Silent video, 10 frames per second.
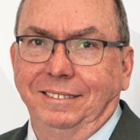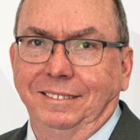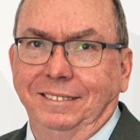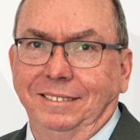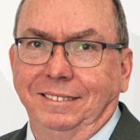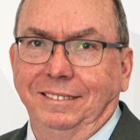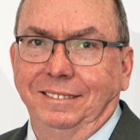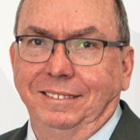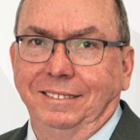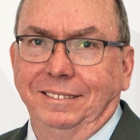
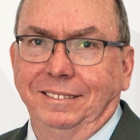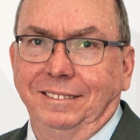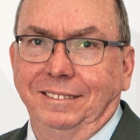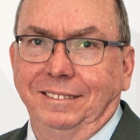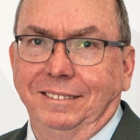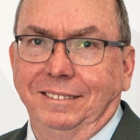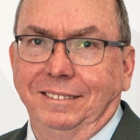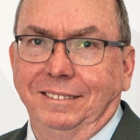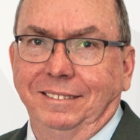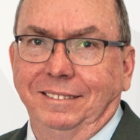
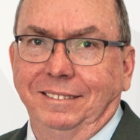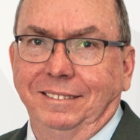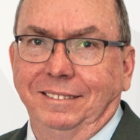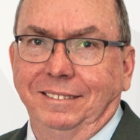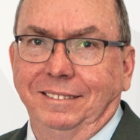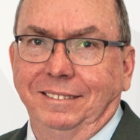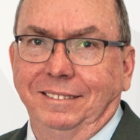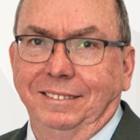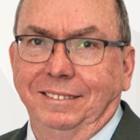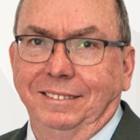
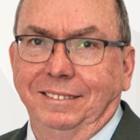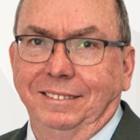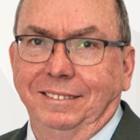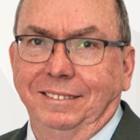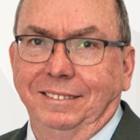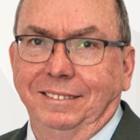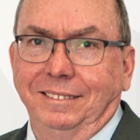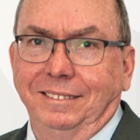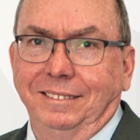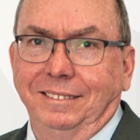
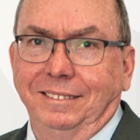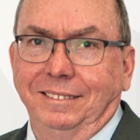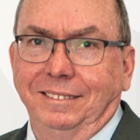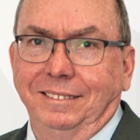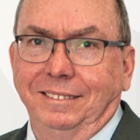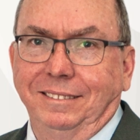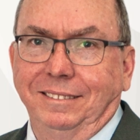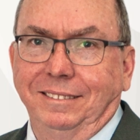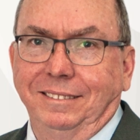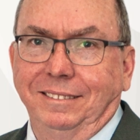
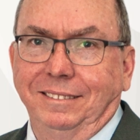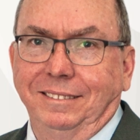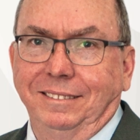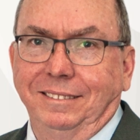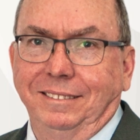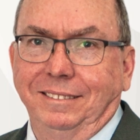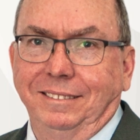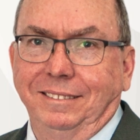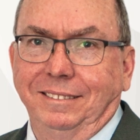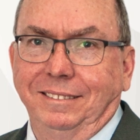
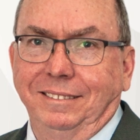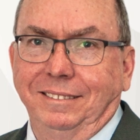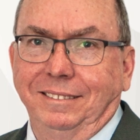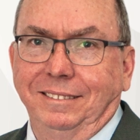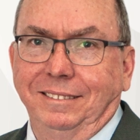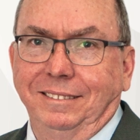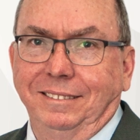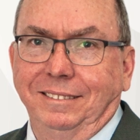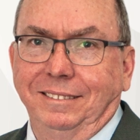(no lip movement)